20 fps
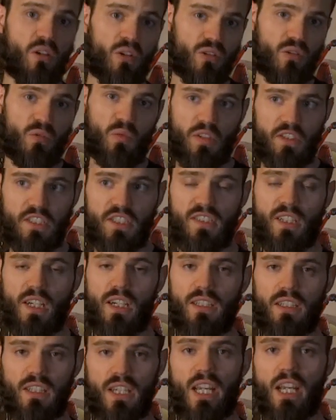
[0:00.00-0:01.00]
on the one
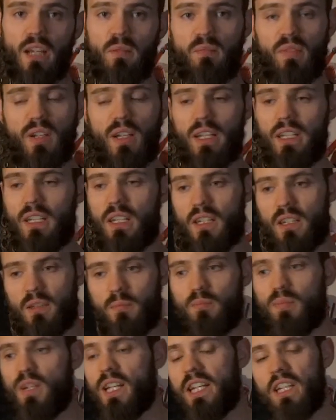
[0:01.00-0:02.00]
side, the gameplay
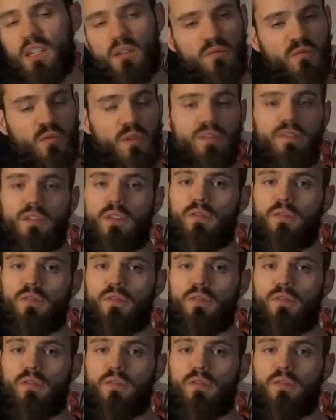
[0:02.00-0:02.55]
and playing it with your